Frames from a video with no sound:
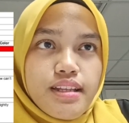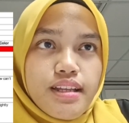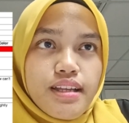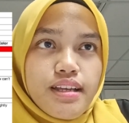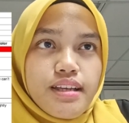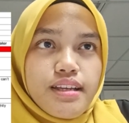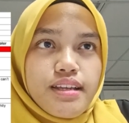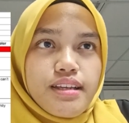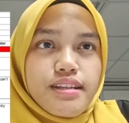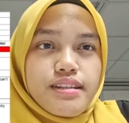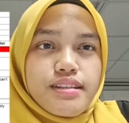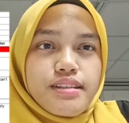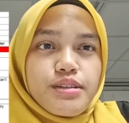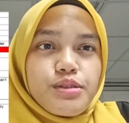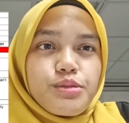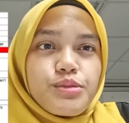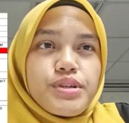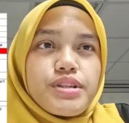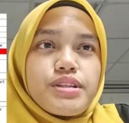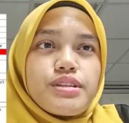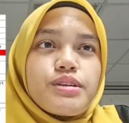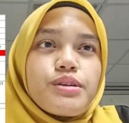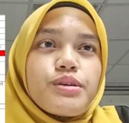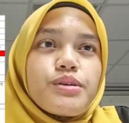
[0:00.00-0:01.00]
and the
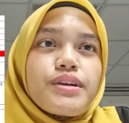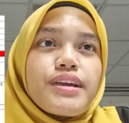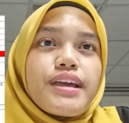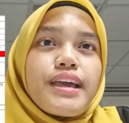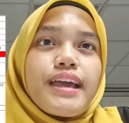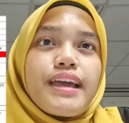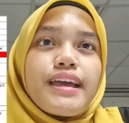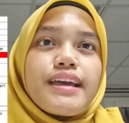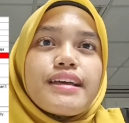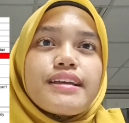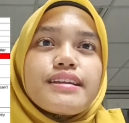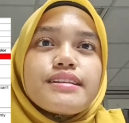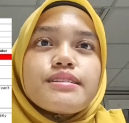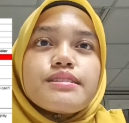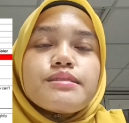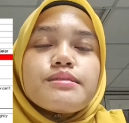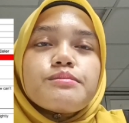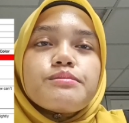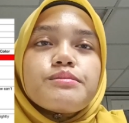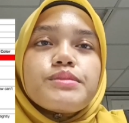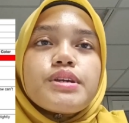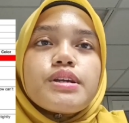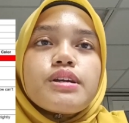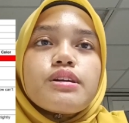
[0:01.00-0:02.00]
window can't
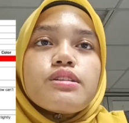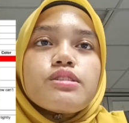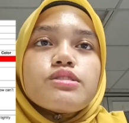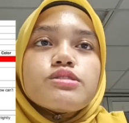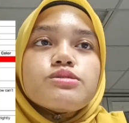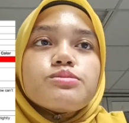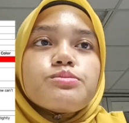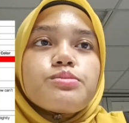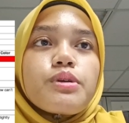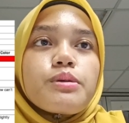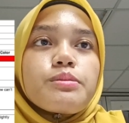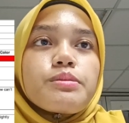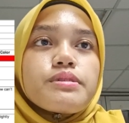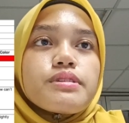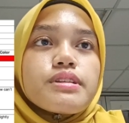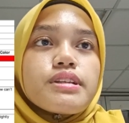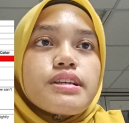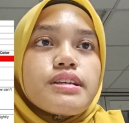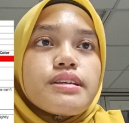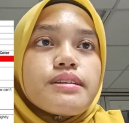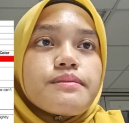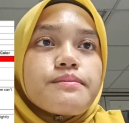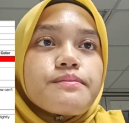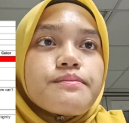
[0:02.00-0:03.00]
be closed
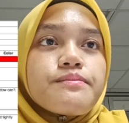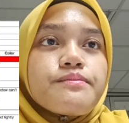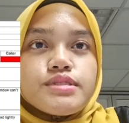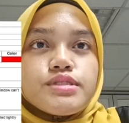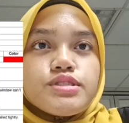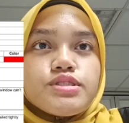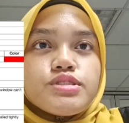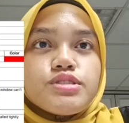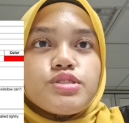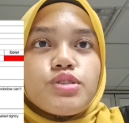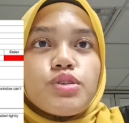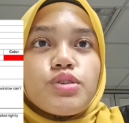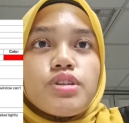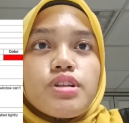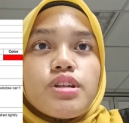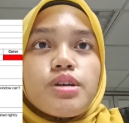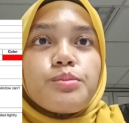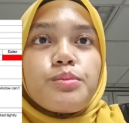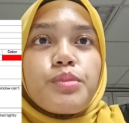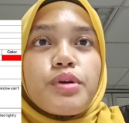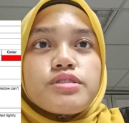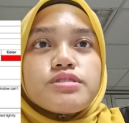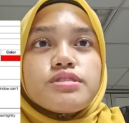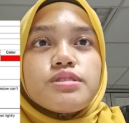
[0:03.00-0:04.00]
properly. So
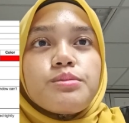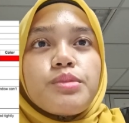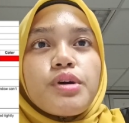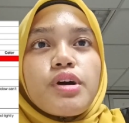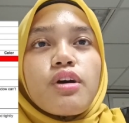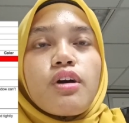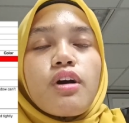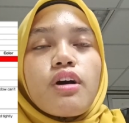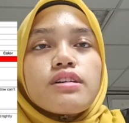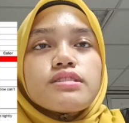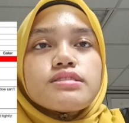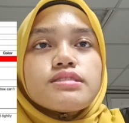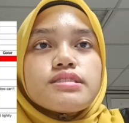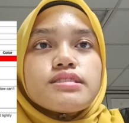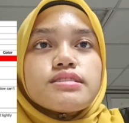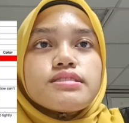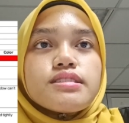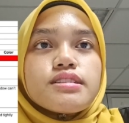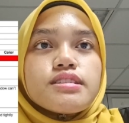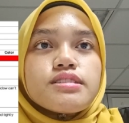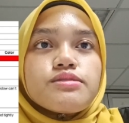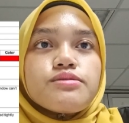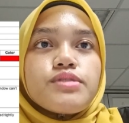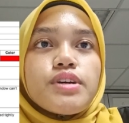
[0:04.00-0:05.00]
the possible
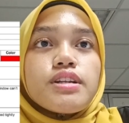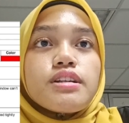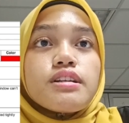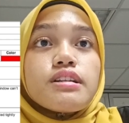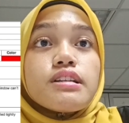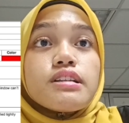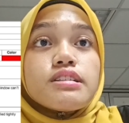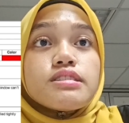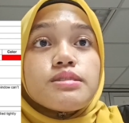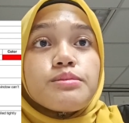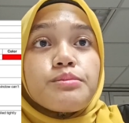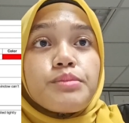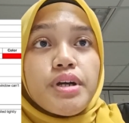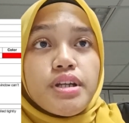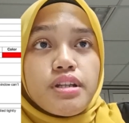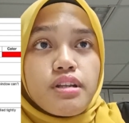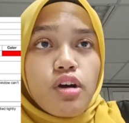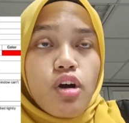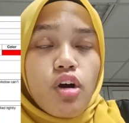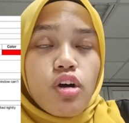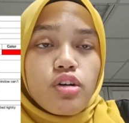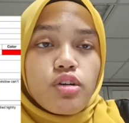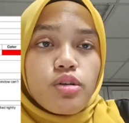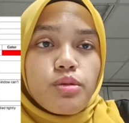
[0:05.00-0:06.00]
causes is vandalism by
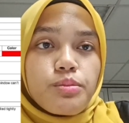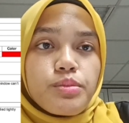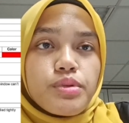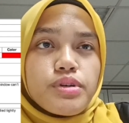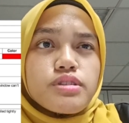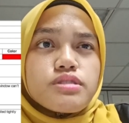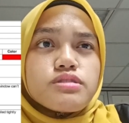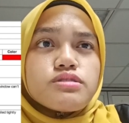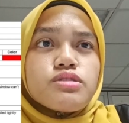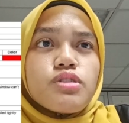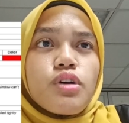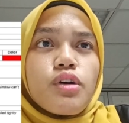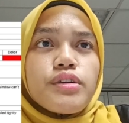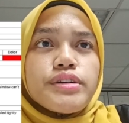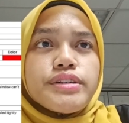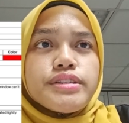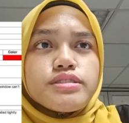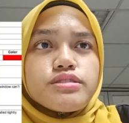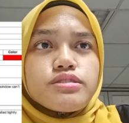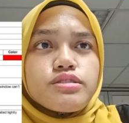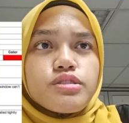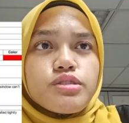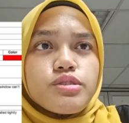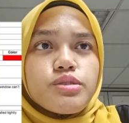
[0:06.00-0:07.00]
the occupants or the
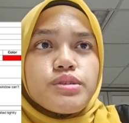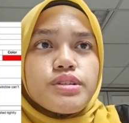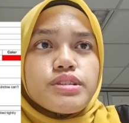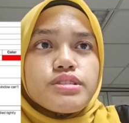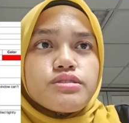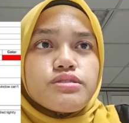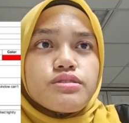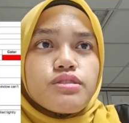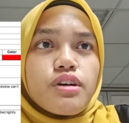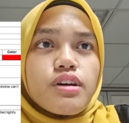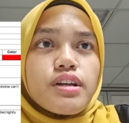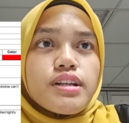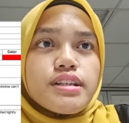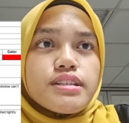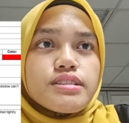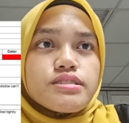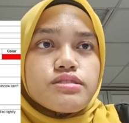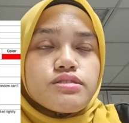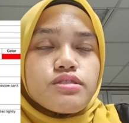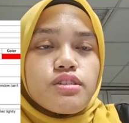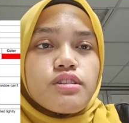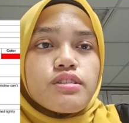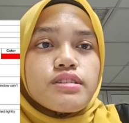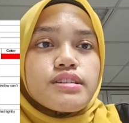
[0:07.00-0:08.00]
screw is not
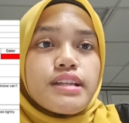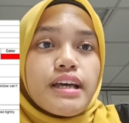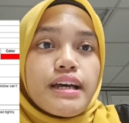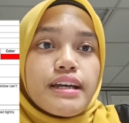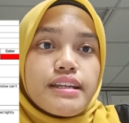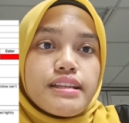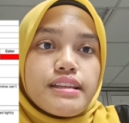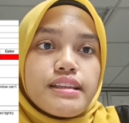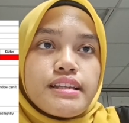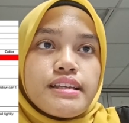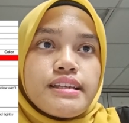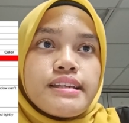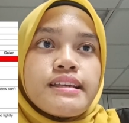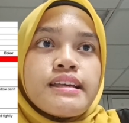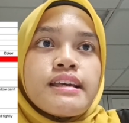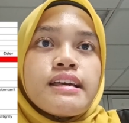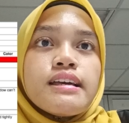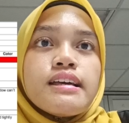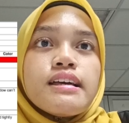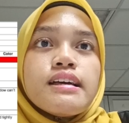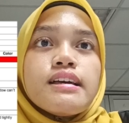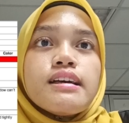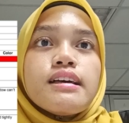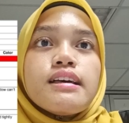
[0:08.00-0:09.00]
installed tightly.
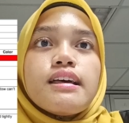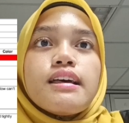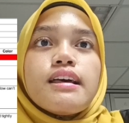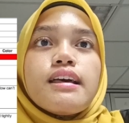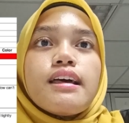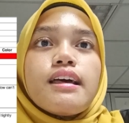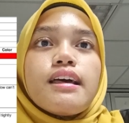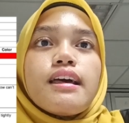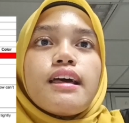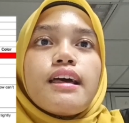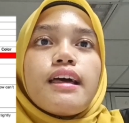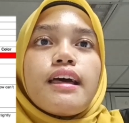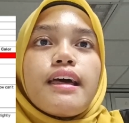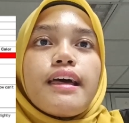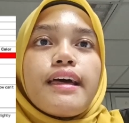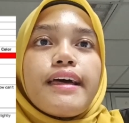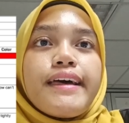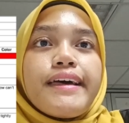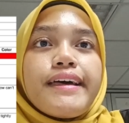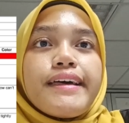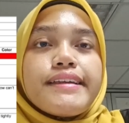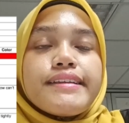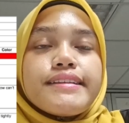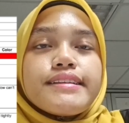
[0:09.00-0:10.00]

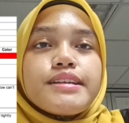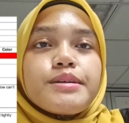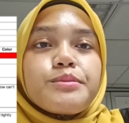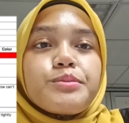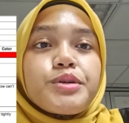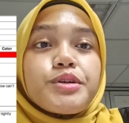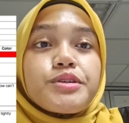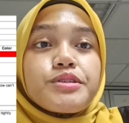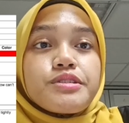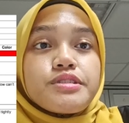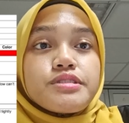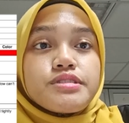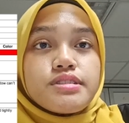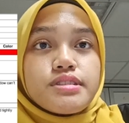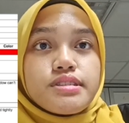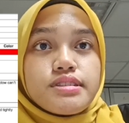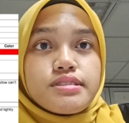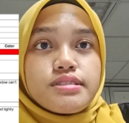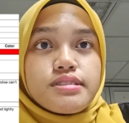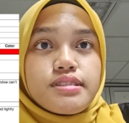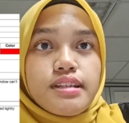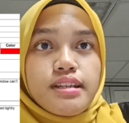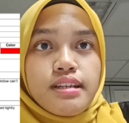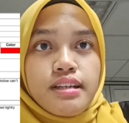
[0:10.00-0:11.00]
And the
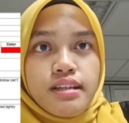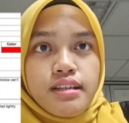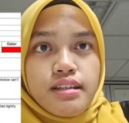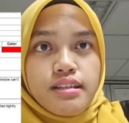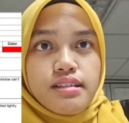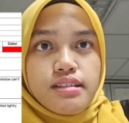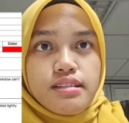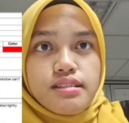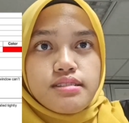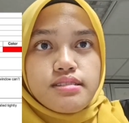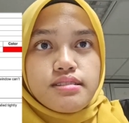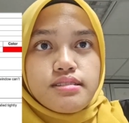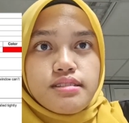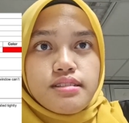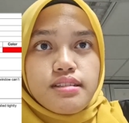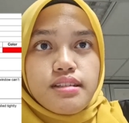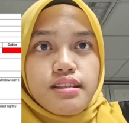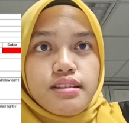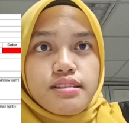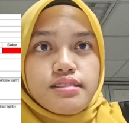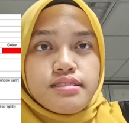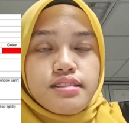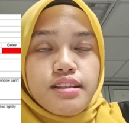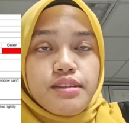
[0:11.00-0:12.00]
prognosis is
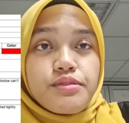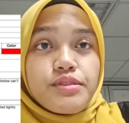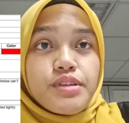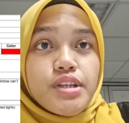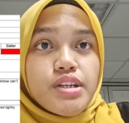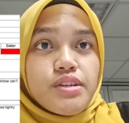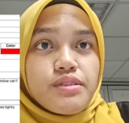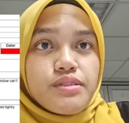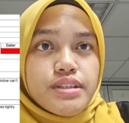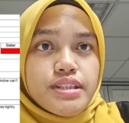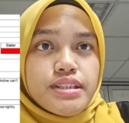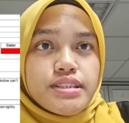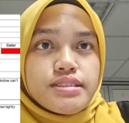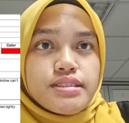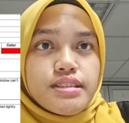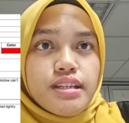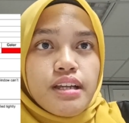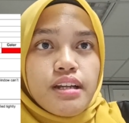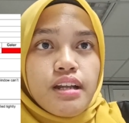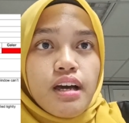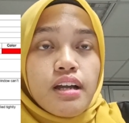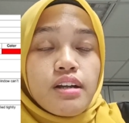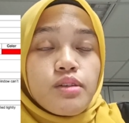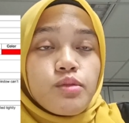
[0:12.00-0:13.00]
safety risk,
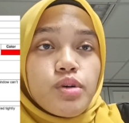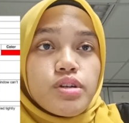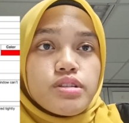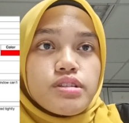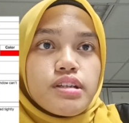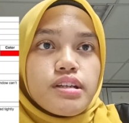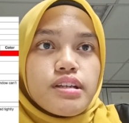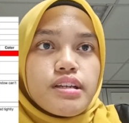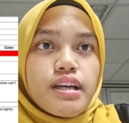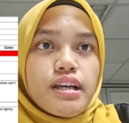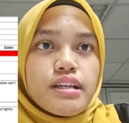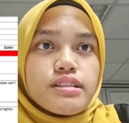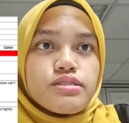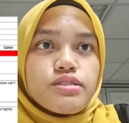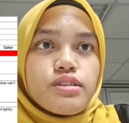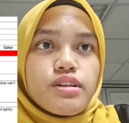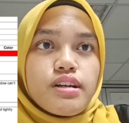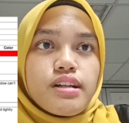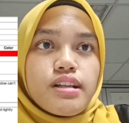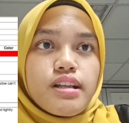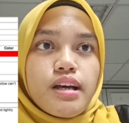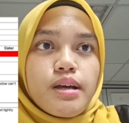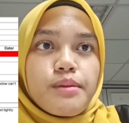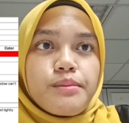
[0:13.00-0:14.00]
and unwanted guests
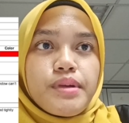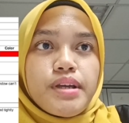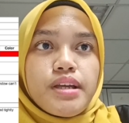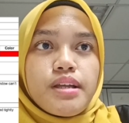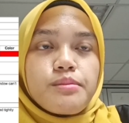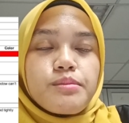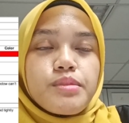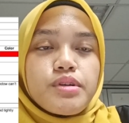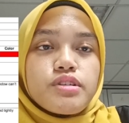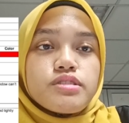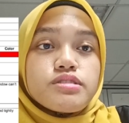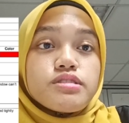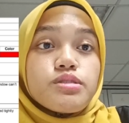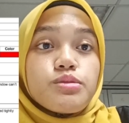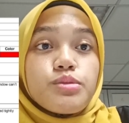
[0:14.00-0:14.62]
could climb in because